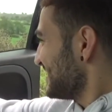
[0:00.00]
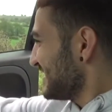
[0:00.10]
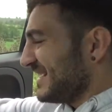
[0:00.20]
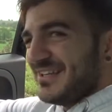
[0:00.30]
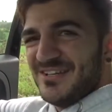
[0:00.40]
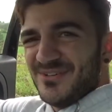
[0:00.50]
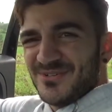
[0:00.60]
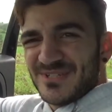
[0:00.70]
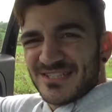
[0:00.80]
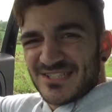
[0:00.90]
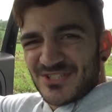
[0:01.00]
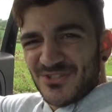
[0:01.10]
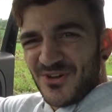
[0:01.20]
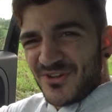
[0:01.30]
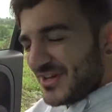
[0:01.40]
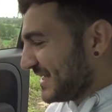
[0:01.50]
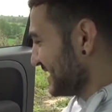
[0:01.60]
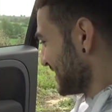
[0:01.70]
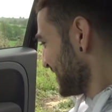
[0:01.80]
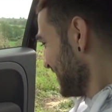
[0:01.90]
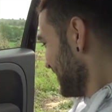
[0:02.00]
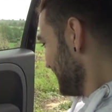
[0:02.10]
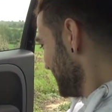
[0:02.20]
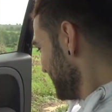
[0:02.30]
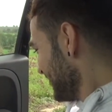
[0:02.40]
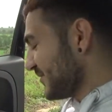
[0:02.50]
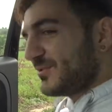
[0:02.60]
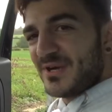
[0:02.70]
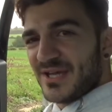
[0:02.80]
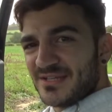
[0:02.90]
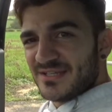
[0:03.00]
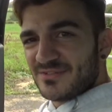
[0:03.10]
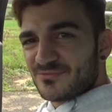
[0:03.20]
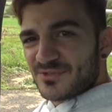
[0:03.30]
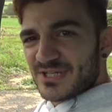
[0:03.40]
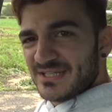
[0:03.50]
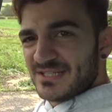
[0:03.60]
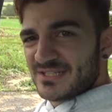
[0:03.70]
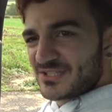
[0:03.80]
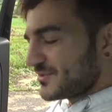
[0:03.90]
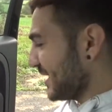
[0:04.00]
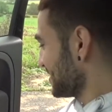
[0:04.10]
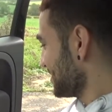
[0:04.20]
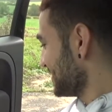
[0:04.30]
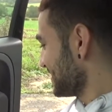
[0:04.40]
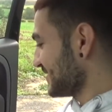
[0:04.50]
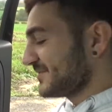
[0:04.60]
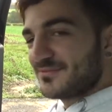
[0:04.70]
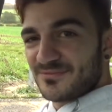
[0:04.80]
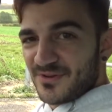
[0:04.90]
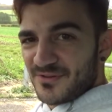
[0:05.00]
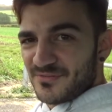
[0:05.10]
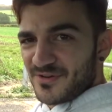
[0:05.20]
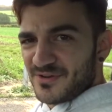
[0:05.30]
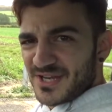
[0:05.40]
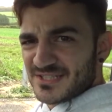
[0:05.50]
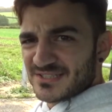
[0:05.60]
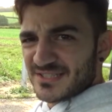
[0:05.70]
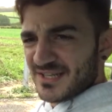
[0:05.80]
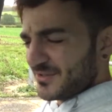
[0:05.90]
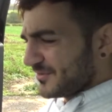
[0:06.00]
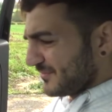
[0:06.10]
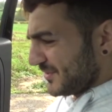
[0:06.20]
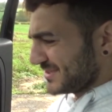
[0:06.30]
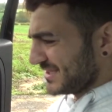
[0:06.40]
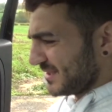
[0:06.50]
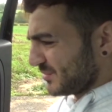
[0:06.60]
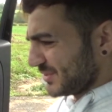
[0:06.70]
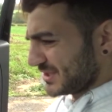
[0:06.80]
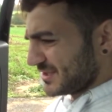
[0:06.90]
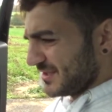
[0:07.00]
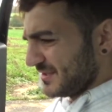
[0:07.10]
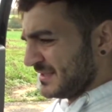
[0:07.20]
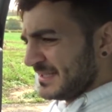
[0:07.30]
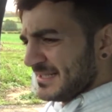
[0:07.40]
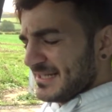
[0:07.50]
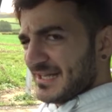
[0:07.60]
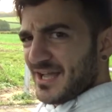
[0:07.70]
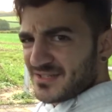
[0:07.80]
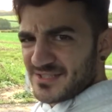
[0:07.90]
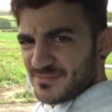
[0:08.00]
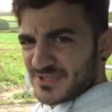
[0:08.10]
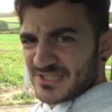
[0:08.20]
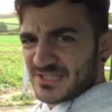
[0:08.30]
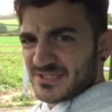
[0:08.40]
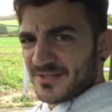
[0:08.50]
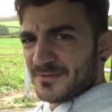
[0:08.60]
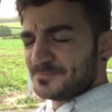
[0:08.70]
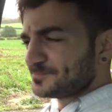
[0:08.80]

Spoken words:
I don't know, it's just not a nice material, and it really scratches very, very easily. Now, the first day I bought this car, I had to take my sister